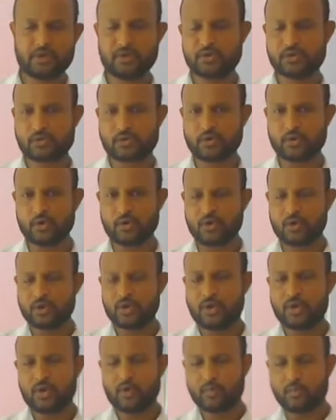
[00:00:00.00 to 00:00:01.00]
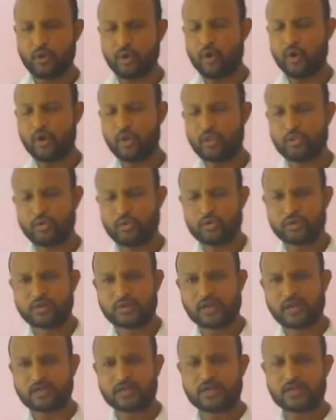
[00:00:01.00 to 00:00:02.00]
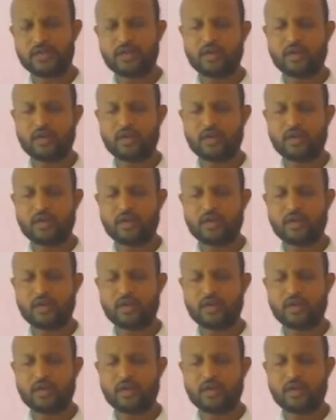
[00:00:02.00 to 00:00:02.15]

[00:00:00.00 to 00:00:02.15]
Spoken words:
So we all know that